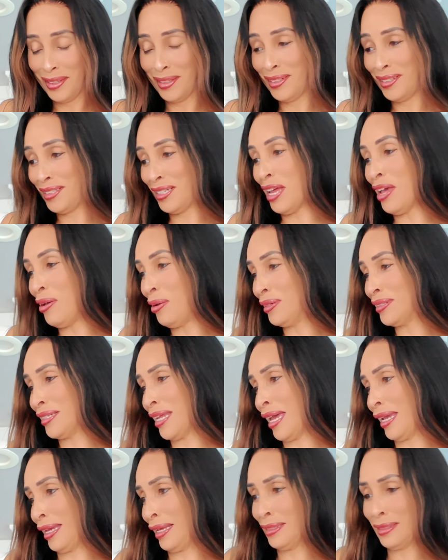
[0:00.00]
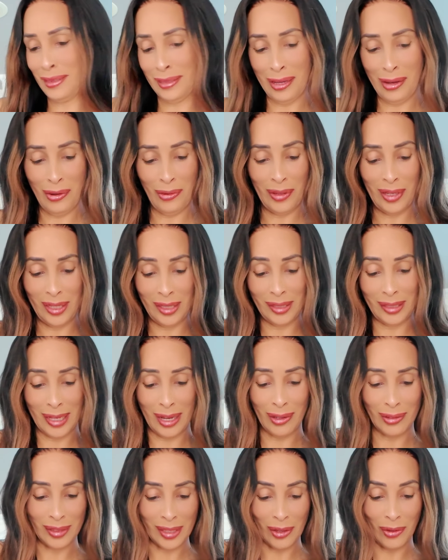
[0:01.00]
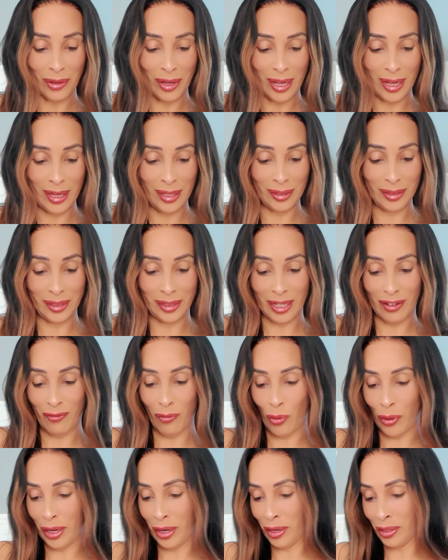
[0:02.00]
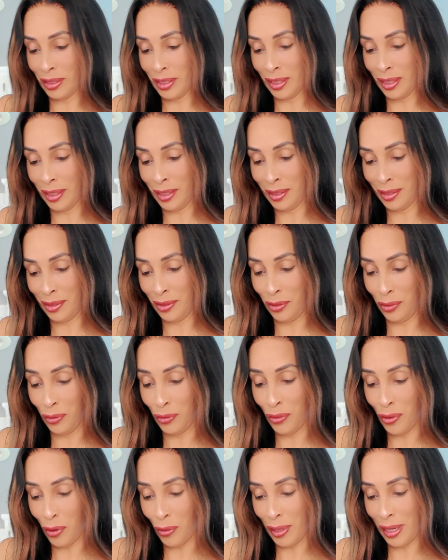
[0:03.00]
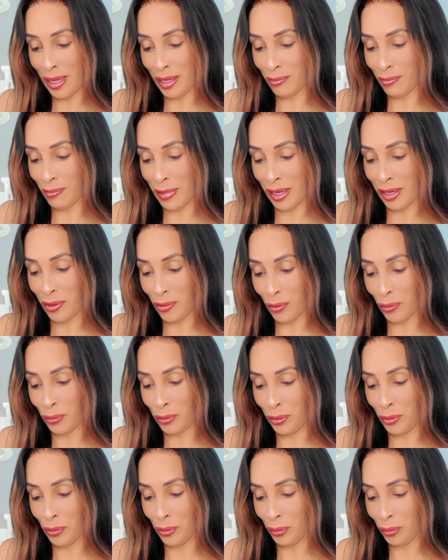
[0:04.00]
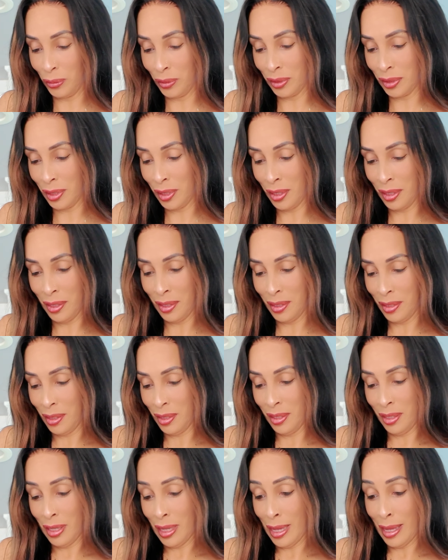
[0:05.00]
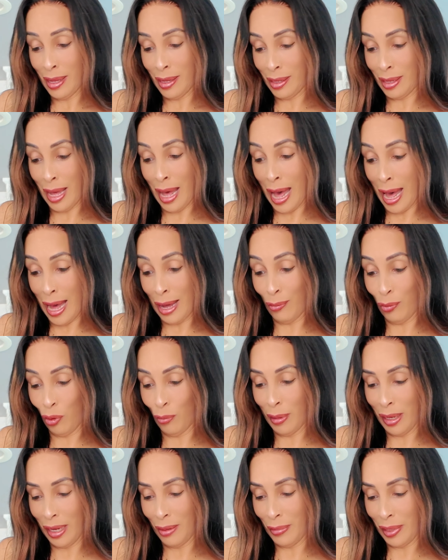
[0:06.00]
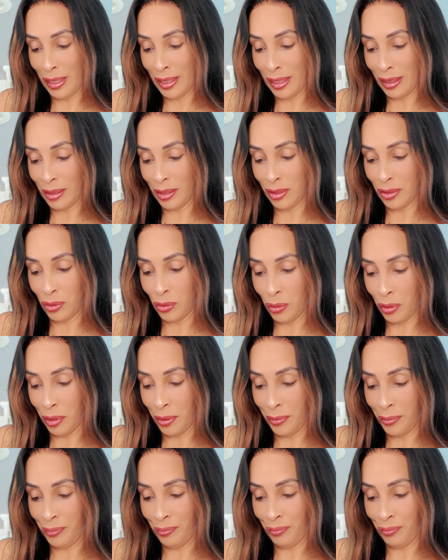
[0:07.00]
She was like, it's so easy. I was like, okay, Chef Boyardee, you go ahead and make your own noodles. I will buy mine at the store.